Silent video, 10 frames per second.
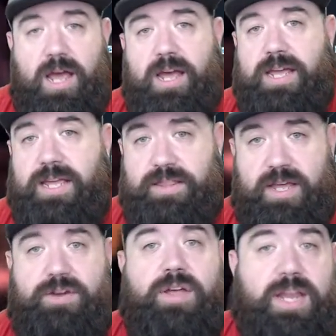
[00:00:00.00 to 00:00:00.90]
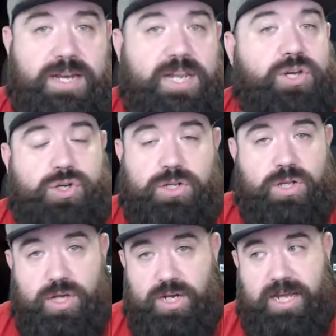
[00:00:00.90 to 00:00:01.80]
in their initial
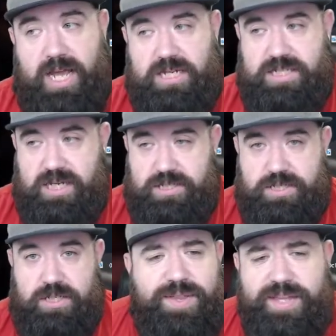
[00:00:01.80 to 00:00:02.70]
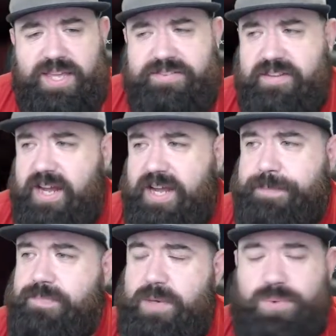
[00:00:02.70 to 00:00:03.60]
early access. Yesterday,
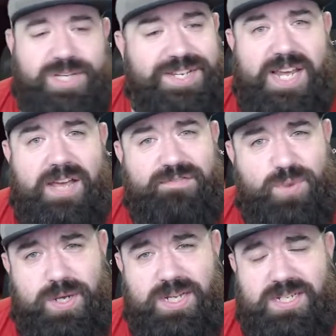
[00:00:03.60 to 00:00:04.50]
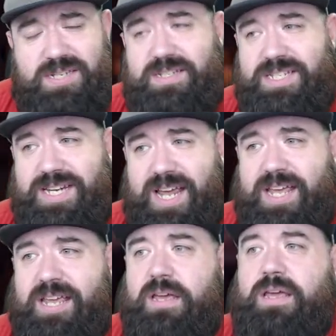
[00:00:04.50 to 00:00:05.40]
it was a set of tweets.
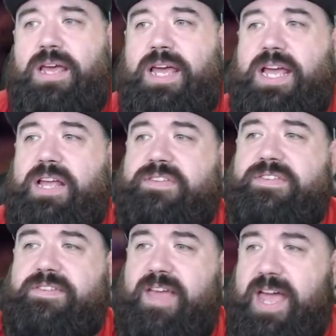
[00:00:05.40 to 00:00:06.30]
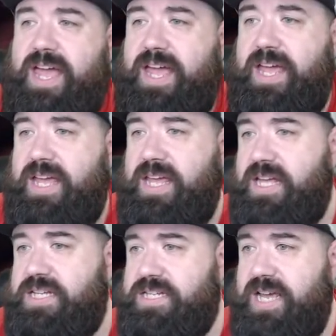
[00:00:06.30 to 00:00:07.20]
Today, it's a
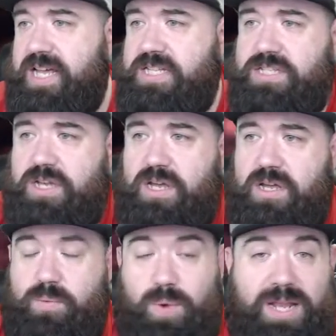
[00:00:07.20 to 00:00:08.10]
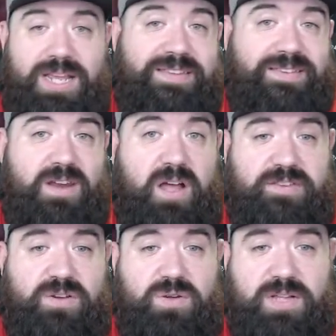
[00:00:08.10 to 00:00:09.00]
set, it's an
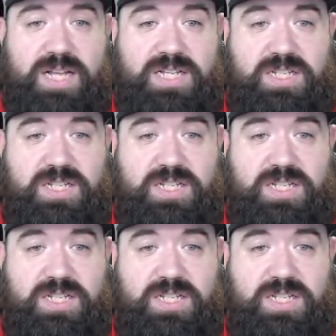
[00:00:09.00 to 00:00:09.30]
article that's